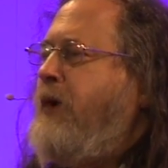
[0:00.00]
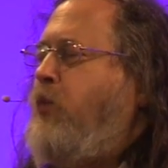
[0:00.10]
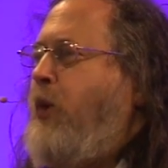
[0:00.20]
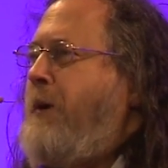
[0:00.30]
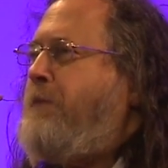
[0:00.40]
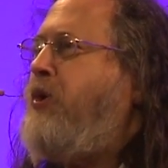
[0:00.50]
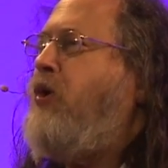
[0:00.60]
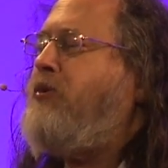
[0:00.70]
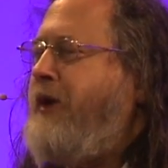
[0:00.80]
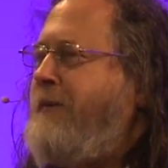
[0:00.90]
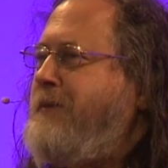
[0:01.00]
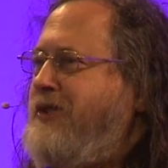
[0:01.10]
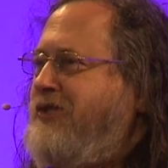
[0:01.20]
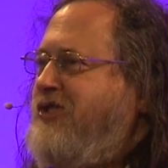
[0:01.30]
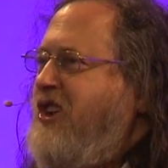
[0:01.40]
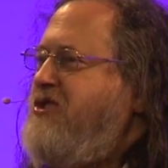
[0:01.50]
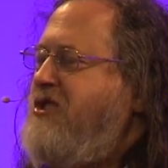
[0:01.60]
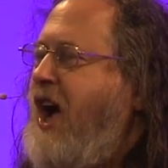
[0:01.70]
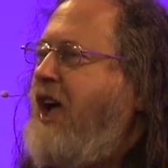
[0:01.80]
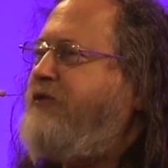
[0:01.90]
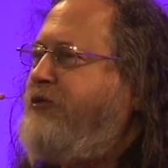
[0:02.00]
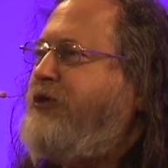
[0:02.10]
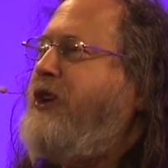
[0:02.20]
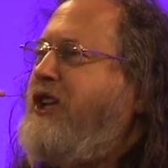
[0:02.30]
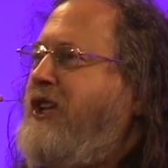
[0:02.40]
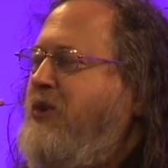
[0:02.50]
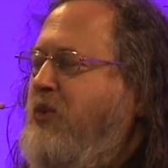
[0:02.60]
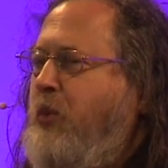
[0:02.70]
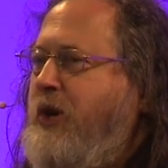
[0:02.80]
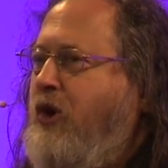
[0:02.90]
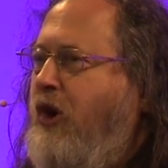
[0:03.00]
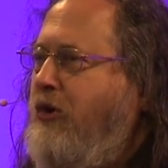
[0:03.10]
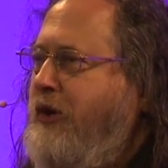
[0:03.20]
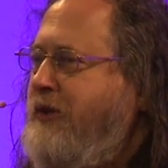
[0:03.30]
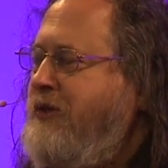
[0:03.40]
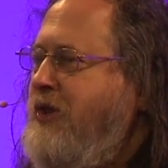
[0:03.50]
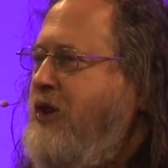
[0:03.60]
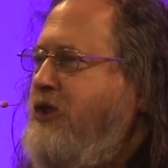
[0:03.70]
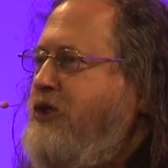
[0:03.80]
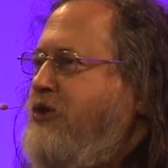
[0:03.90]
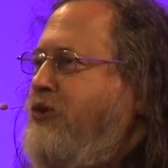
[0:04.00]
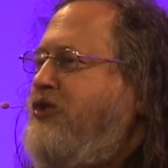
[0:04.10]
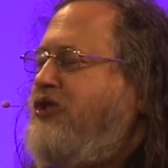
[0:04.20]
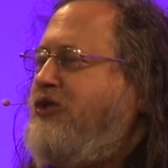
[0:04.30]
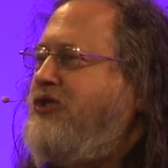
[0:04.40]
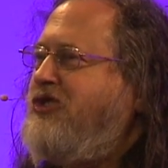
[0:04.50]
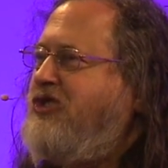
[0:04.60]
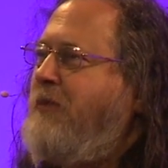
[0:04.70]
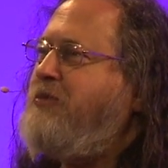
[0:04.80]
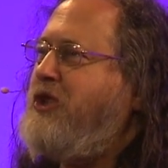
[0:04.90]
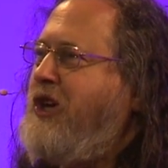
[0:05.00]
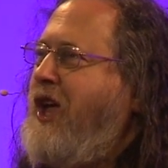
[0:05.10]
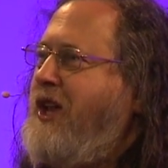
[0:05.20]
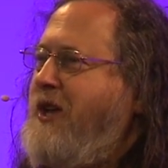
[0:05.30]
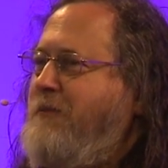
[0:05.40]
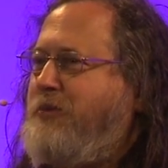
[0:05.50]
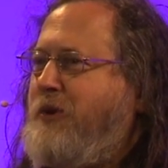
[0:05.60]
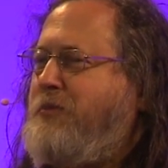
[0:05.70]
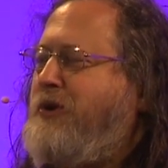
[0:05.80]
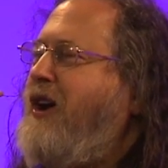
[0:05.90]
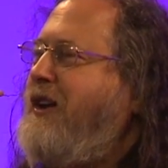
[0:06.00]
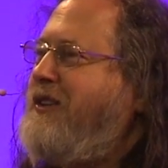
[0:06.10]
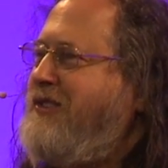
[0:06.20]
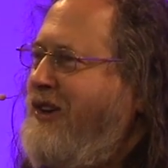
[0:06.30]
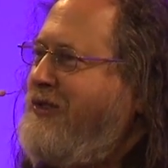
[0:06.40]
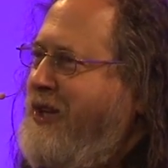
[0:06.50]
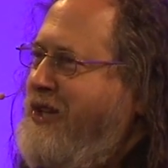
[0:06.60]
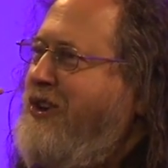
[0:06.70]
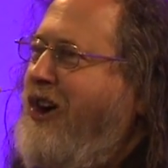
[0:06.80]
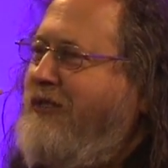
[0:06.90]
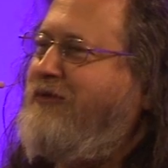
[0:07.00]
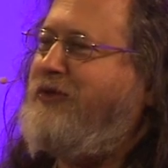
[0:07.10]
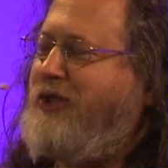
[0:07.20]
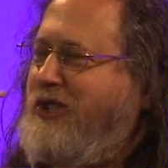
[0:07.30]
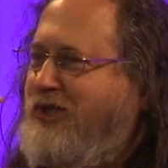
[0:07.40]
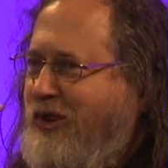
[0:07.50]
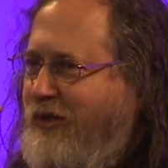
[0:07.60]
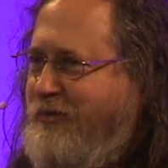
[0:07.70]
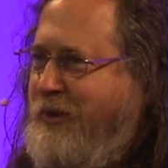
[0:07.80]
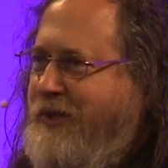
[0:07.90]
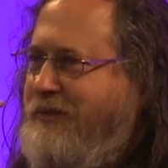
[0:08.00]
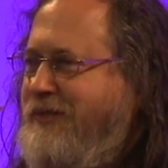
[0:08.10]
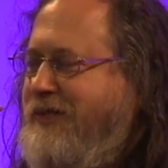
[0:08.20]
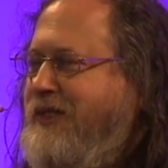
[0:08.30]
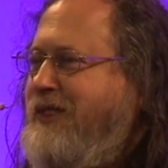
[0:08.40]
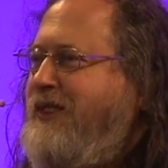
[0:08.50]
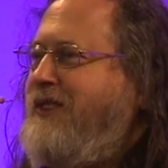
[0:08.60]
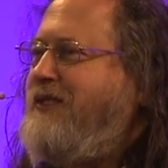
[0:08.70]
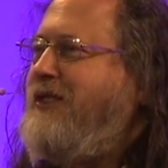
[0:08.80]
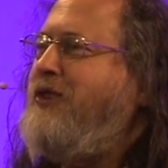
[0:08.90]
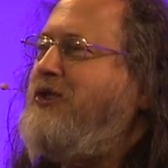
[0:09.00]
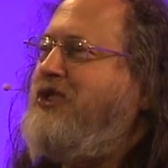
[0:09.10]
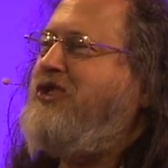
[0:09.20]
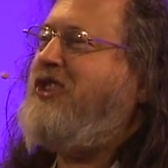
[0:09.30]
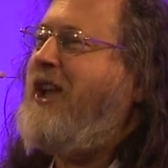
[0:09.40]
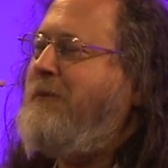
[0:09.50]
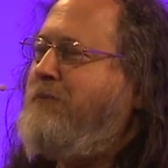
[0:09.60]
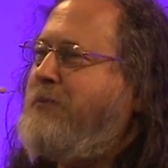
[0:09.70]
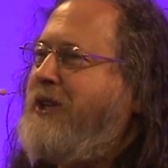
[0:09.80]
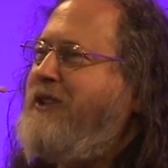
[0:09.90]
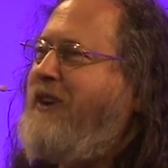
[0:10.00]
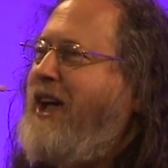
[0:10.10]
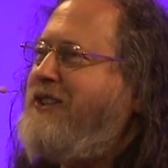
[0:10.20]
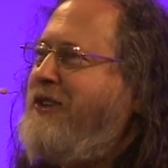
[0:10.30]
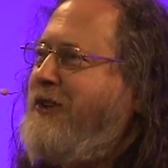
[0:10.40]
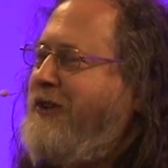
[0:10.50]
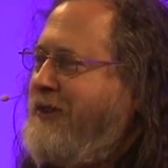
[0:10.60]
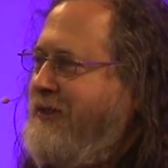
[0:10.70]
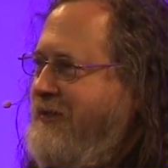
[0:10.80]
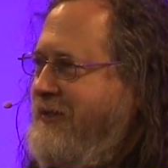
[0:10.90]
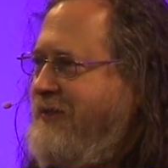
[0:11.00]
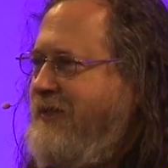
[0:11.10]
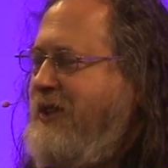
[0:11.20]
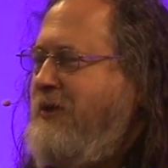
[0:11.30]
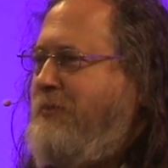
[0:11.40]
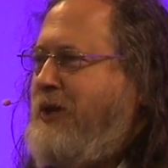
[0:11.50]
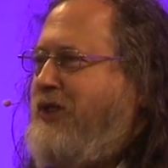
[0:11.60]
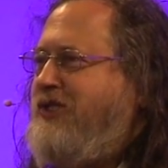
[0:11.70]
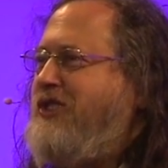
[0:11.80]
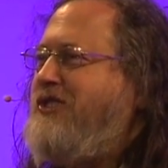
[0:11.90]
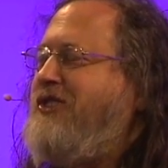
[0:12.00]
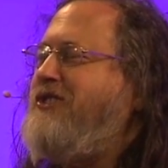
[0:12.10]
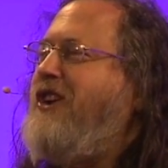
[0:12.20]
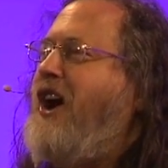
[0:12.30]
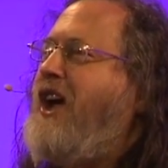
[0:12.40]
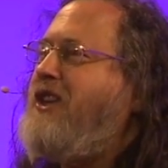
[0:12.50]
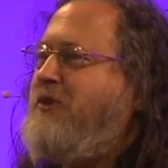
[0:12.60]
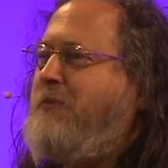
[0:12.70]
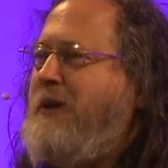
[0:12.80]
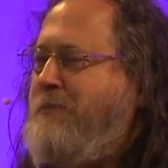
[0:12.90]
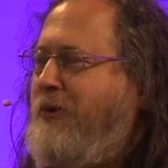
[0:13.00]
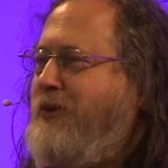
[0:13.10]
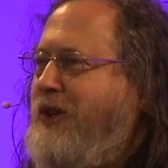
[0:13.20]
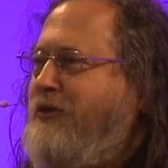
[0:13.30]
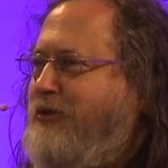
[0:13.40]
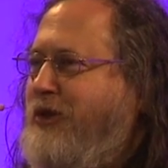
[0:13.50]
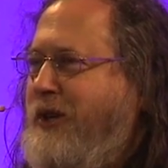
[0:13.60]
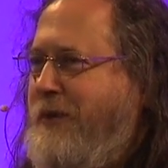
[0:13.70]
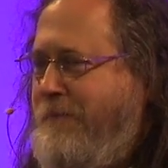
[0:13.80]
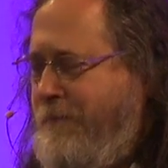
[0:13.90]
When a program is not free, we call it user-subjugating proprietary non-free software. Le logiciel privateur, because it denies people their freedom.